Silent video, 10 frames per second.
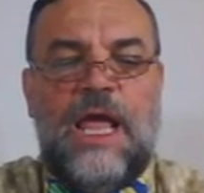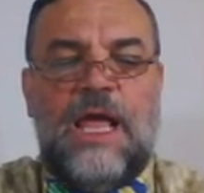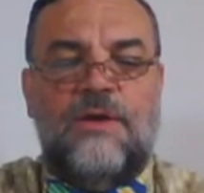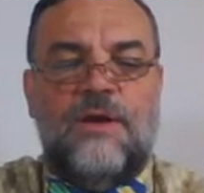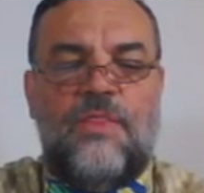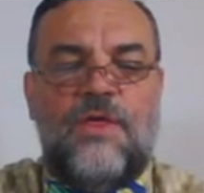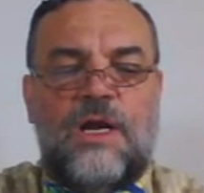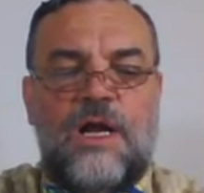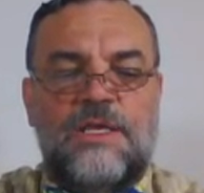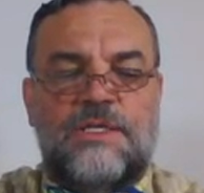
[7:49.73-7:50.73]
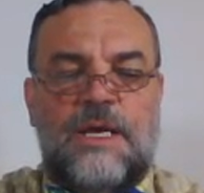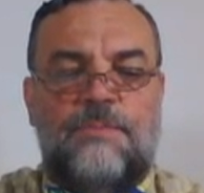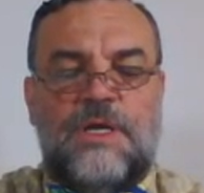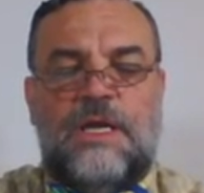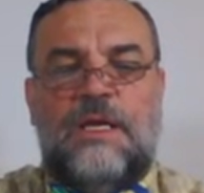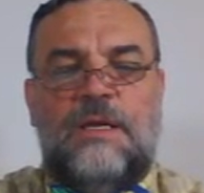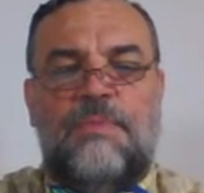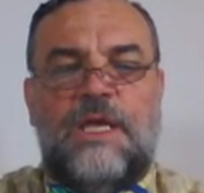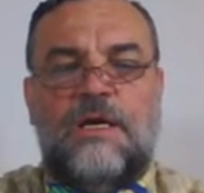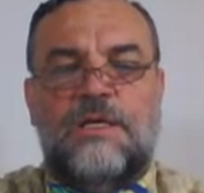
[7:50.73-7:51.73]
And the concept,
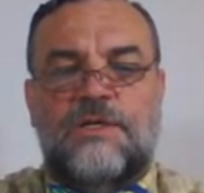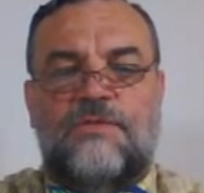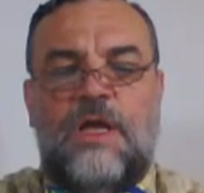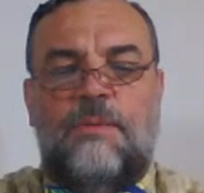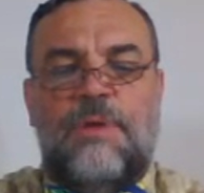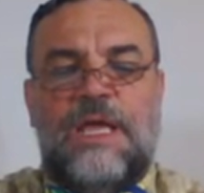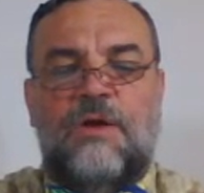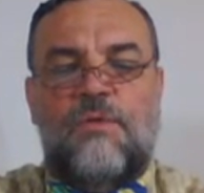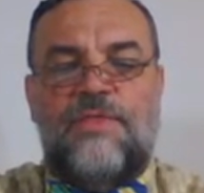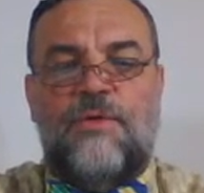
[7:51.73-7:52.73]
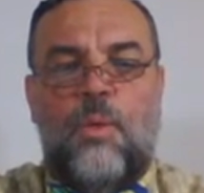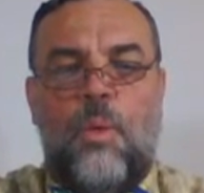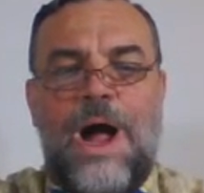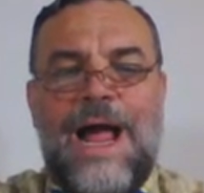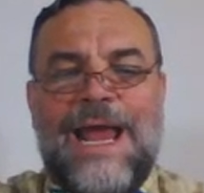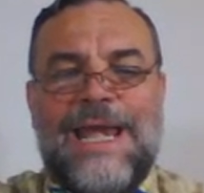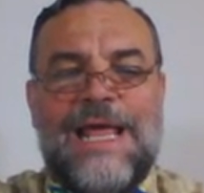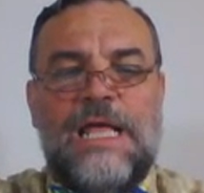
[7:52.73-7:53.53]
because of it being rather wide,